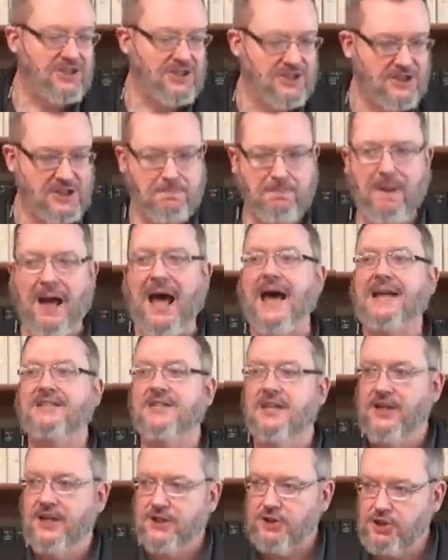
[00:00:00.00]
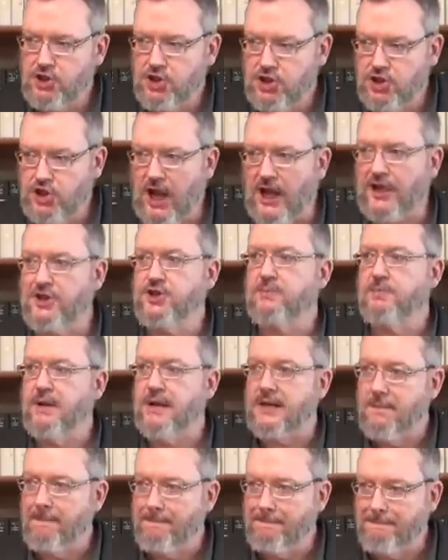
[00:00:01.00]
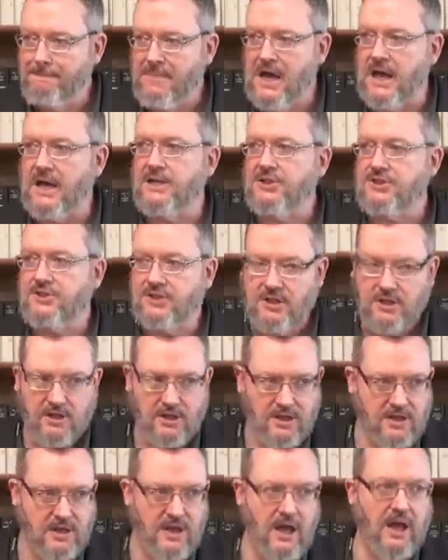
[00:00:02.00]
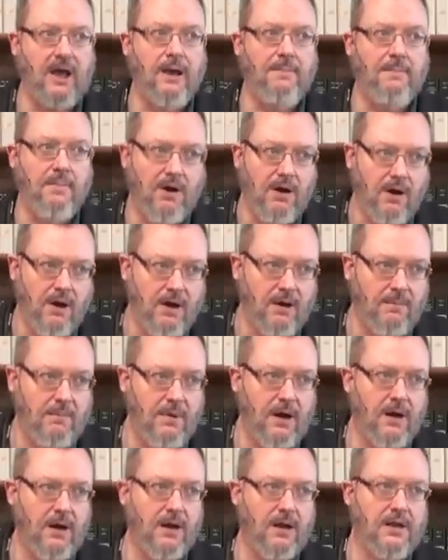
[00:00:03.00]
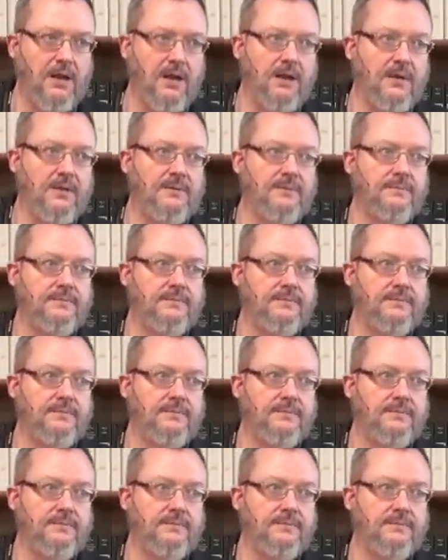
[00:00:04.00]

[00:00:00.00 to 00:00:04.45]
spot judgment must come on America.